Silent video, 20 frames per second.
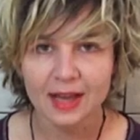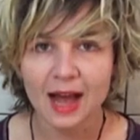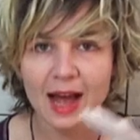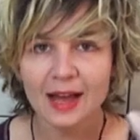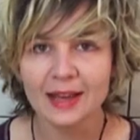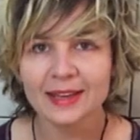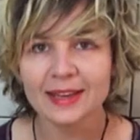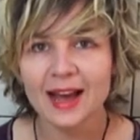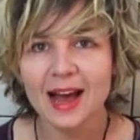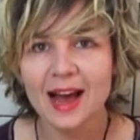
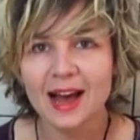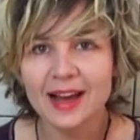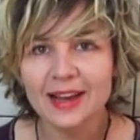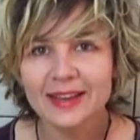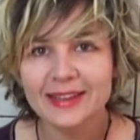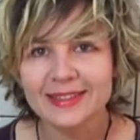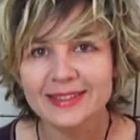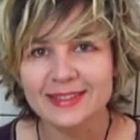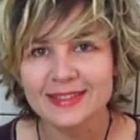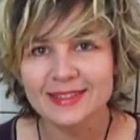Hi
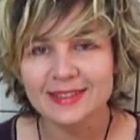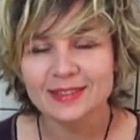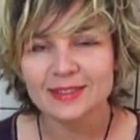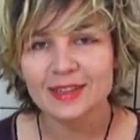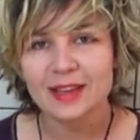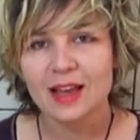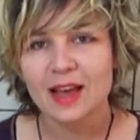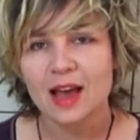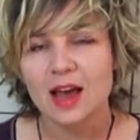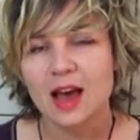guys,
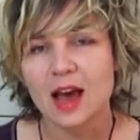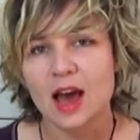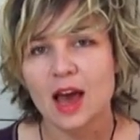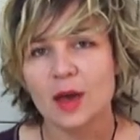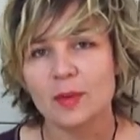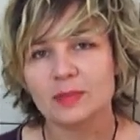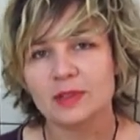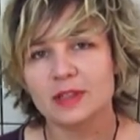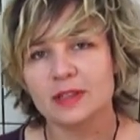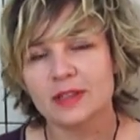
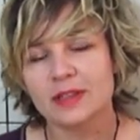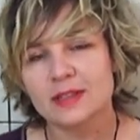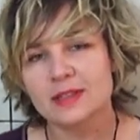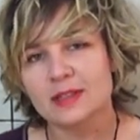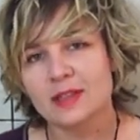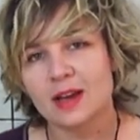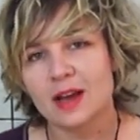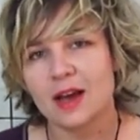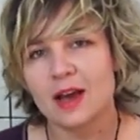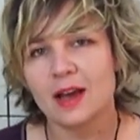I'm Lucas
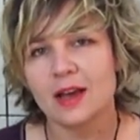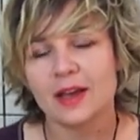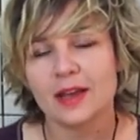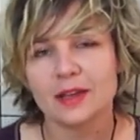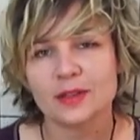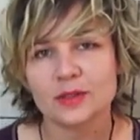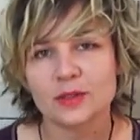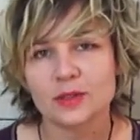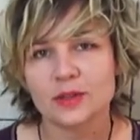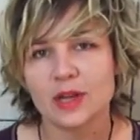Kai
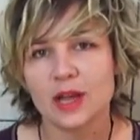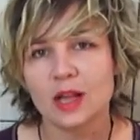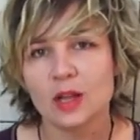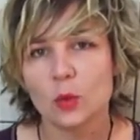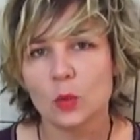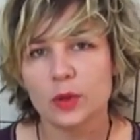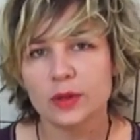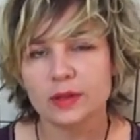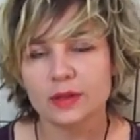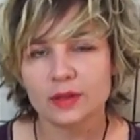and today I
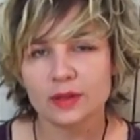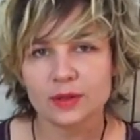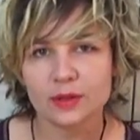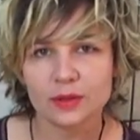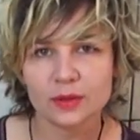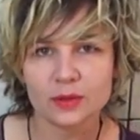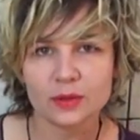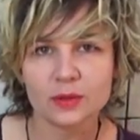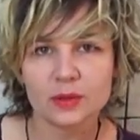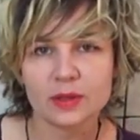will
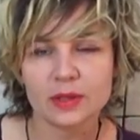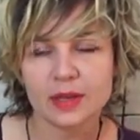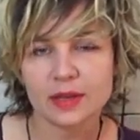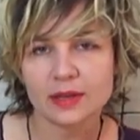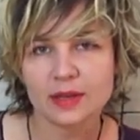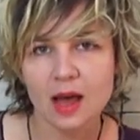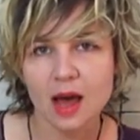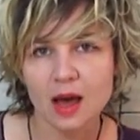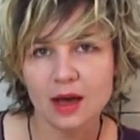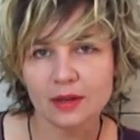cook a
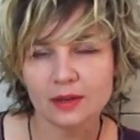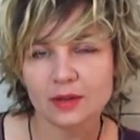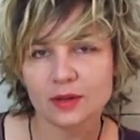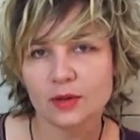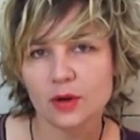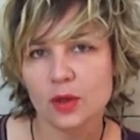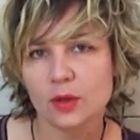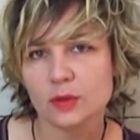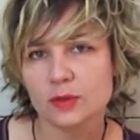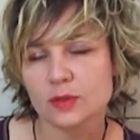duck
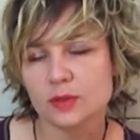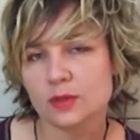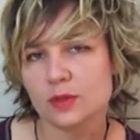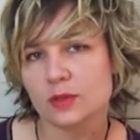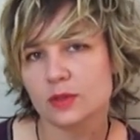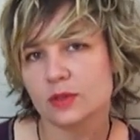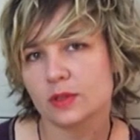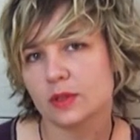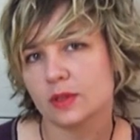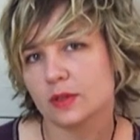
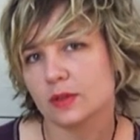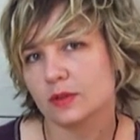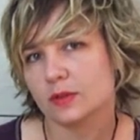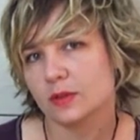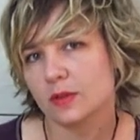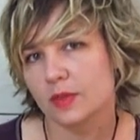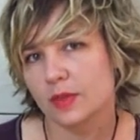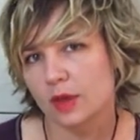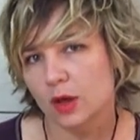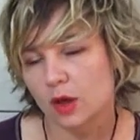roasted
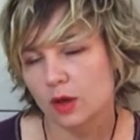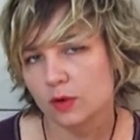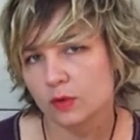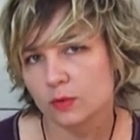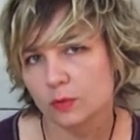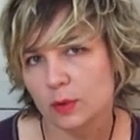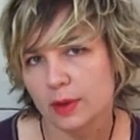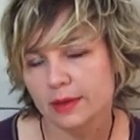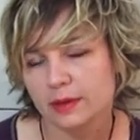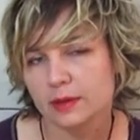in the
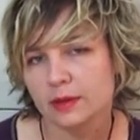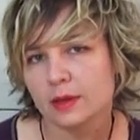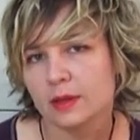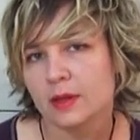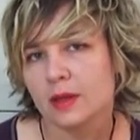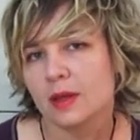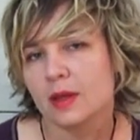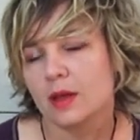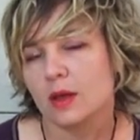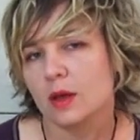oven
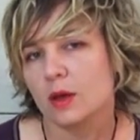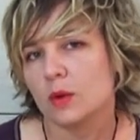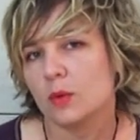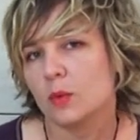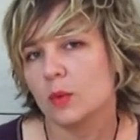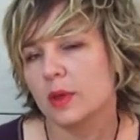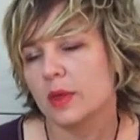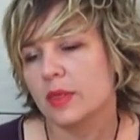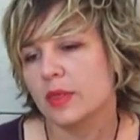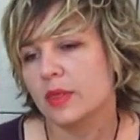
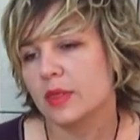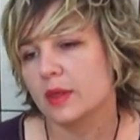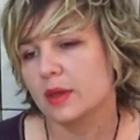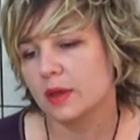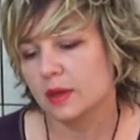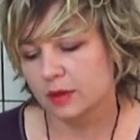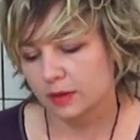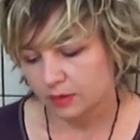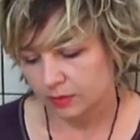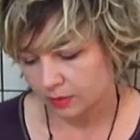with
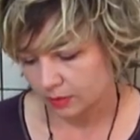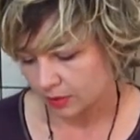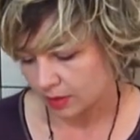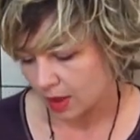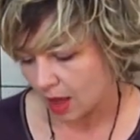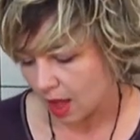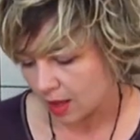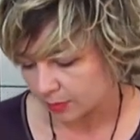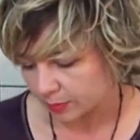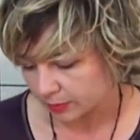
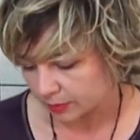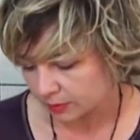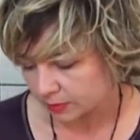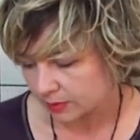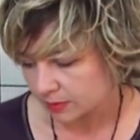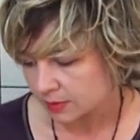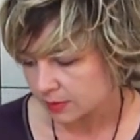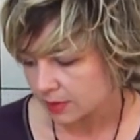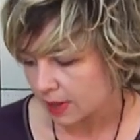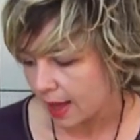
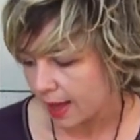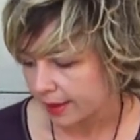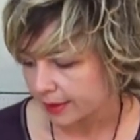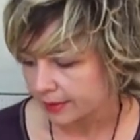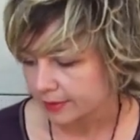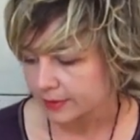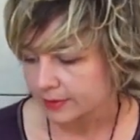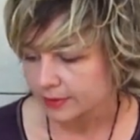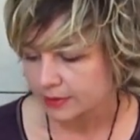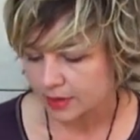apples
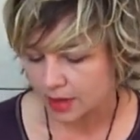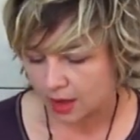and